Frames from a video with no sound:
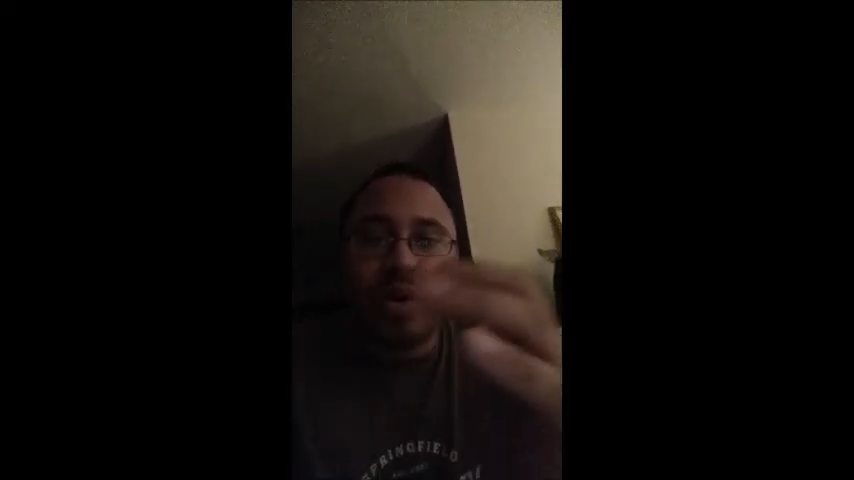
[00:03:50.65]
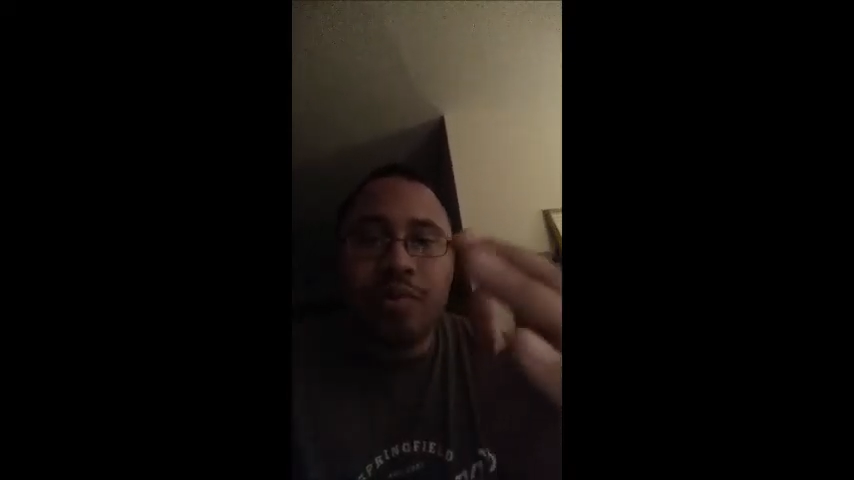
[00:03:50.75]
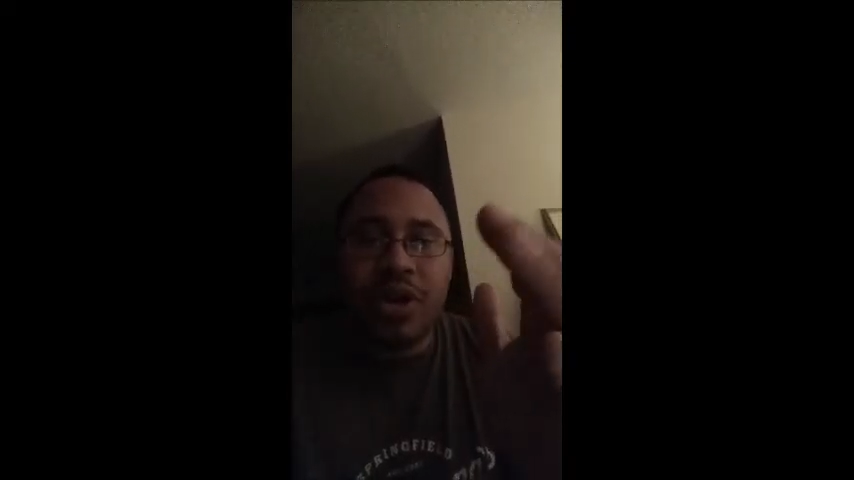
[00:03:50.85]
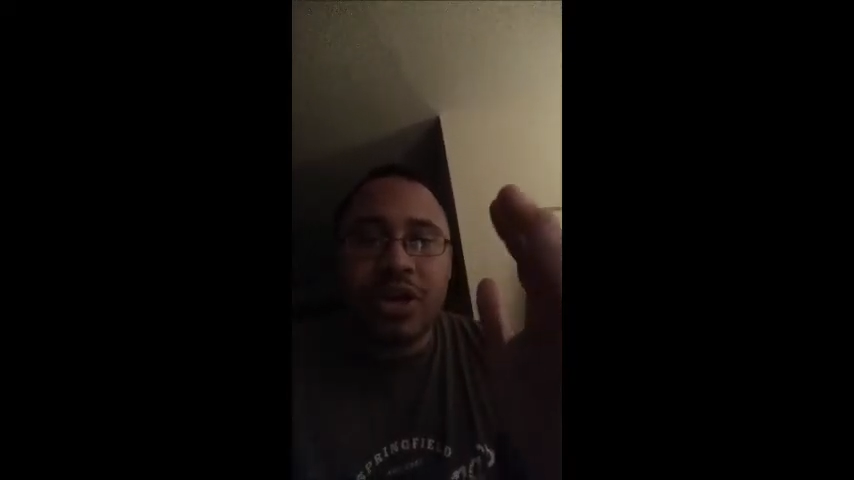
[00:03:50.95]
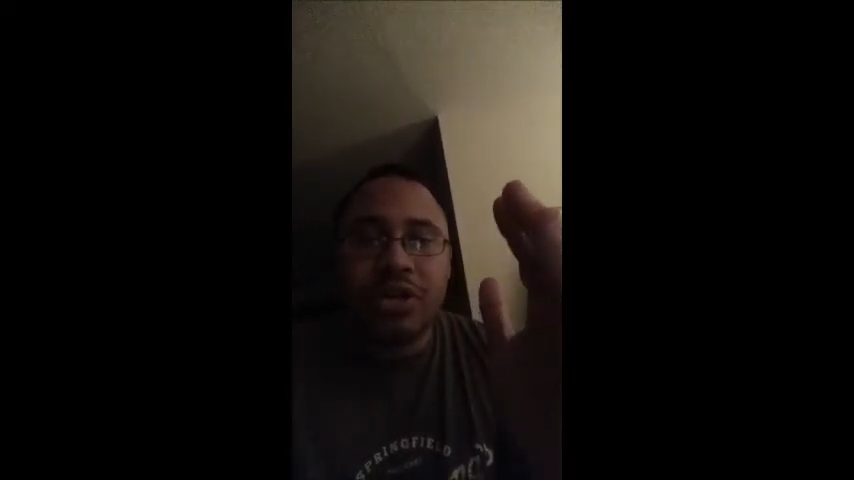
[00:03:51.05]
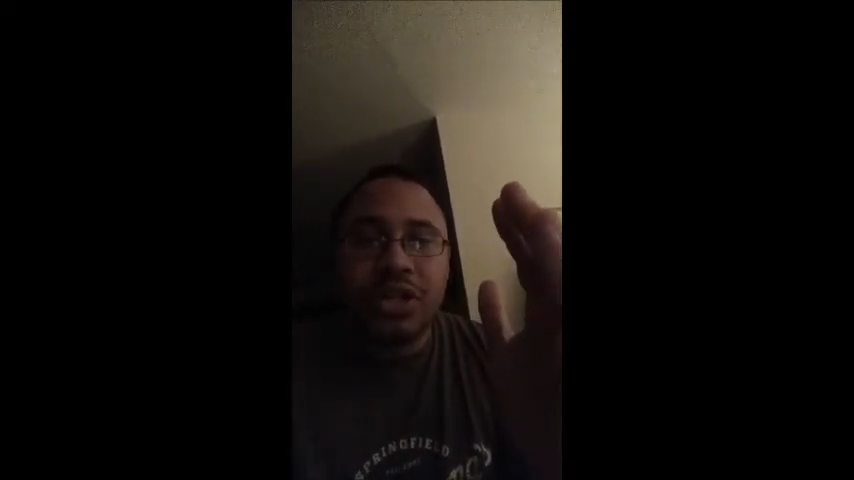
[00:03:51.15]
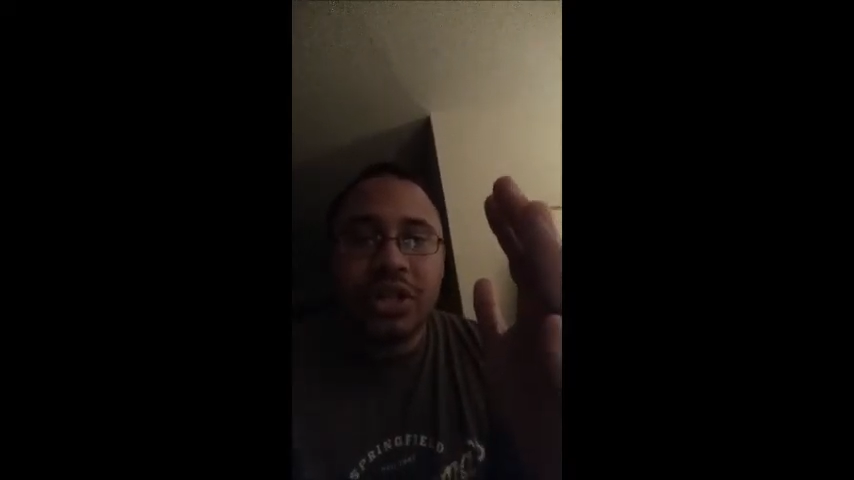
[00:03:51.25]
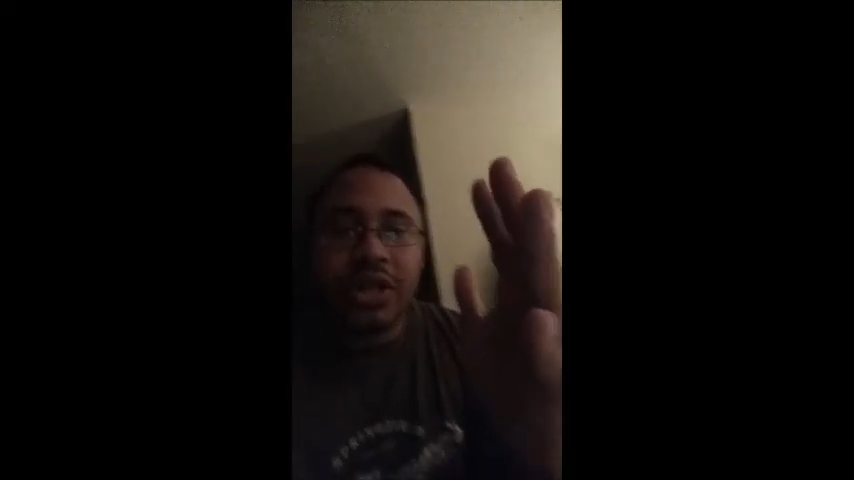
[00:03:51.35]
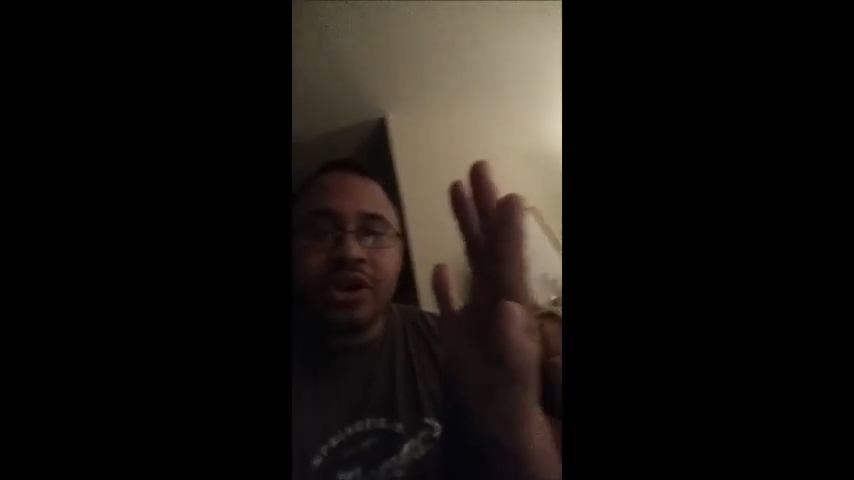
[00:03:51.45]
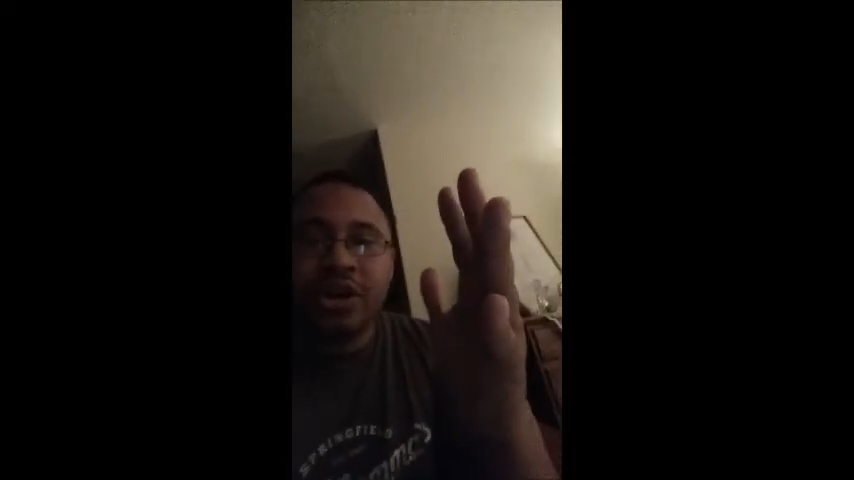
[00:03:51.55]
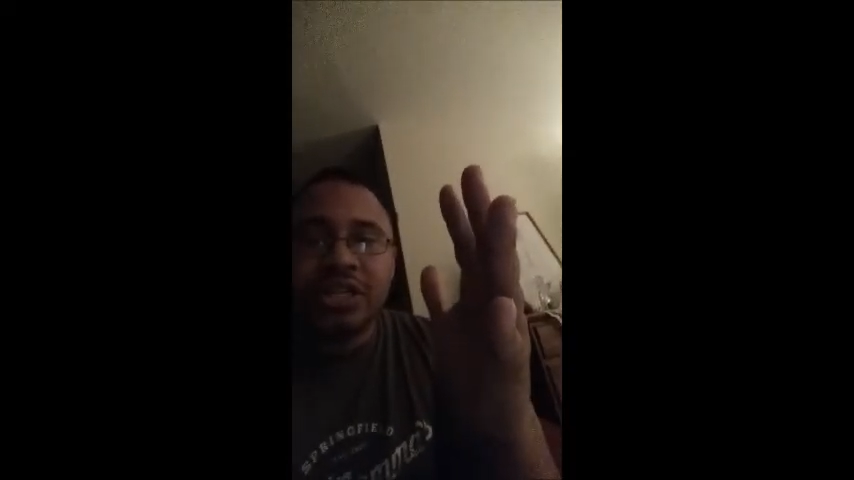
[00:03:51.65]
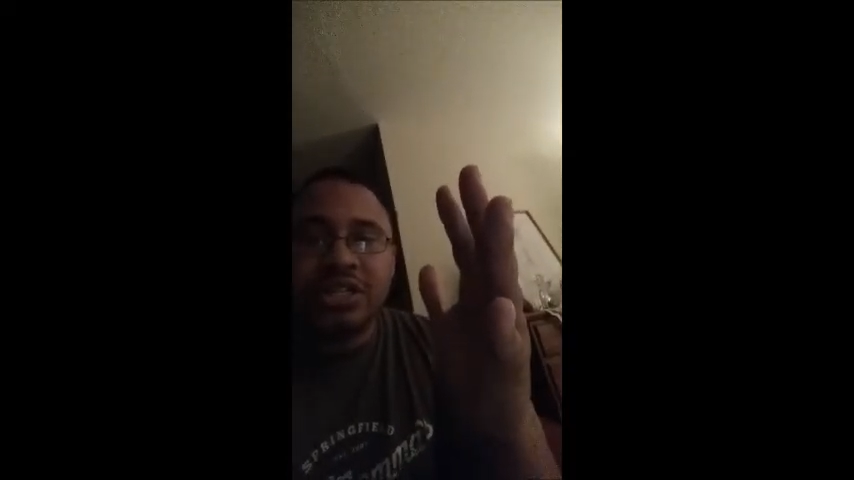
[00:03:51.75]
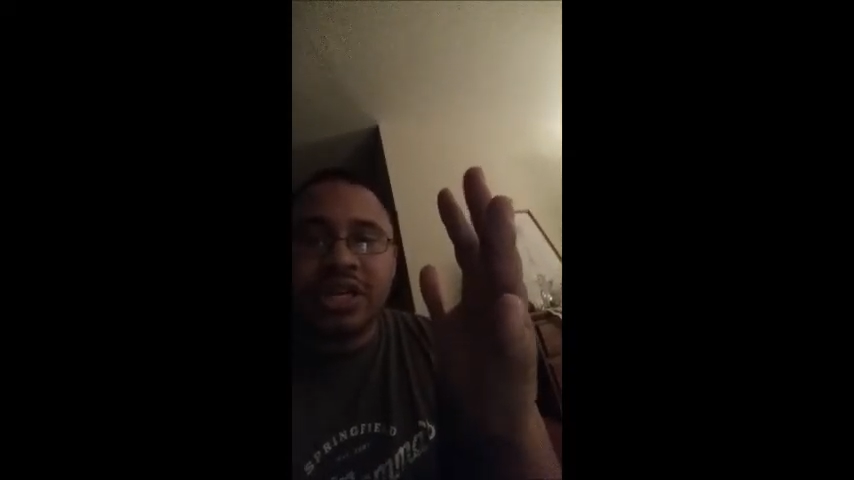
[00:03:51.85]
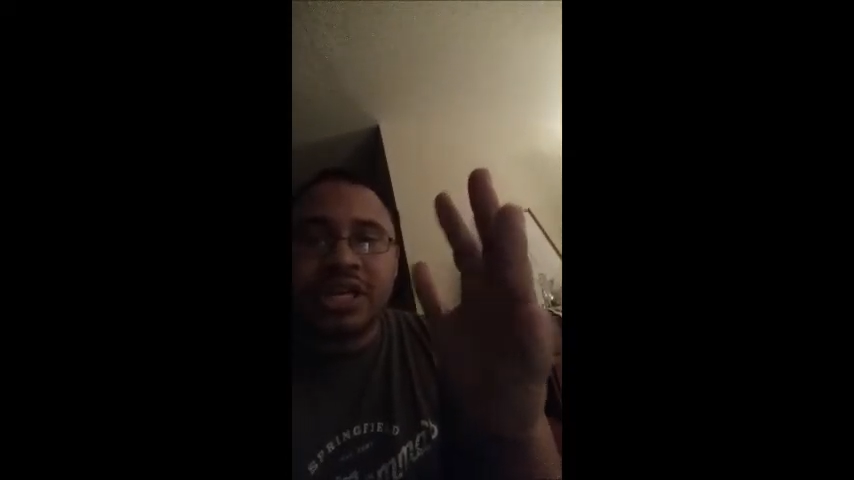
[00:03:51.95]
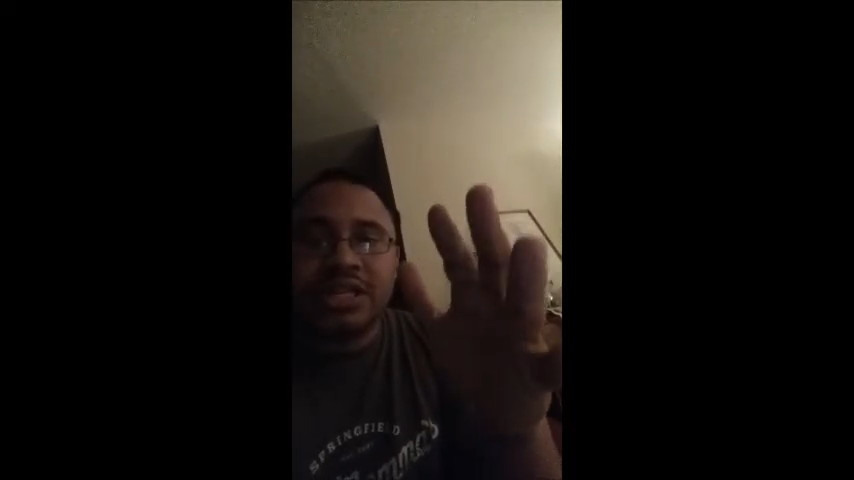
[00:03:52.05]
appeal to
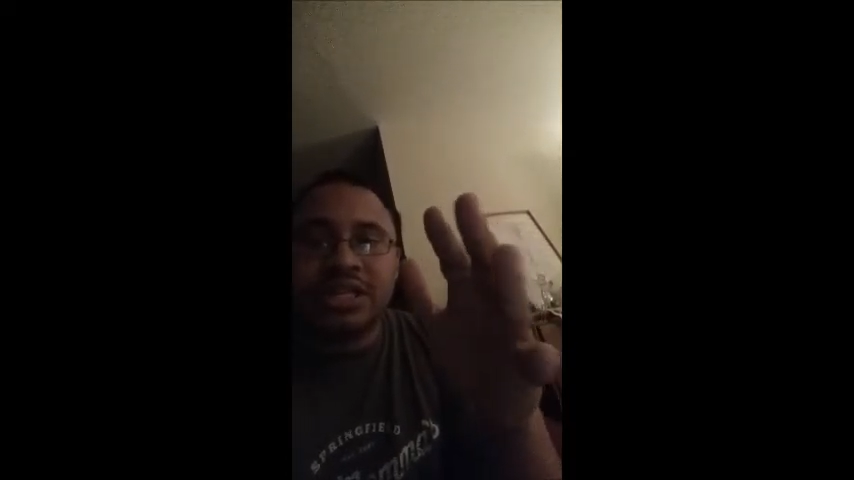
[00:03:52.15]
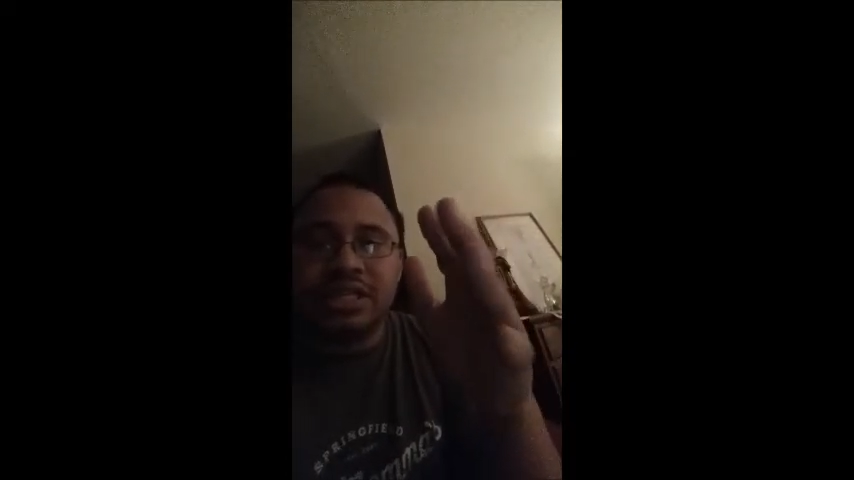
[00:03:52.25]
lyricists?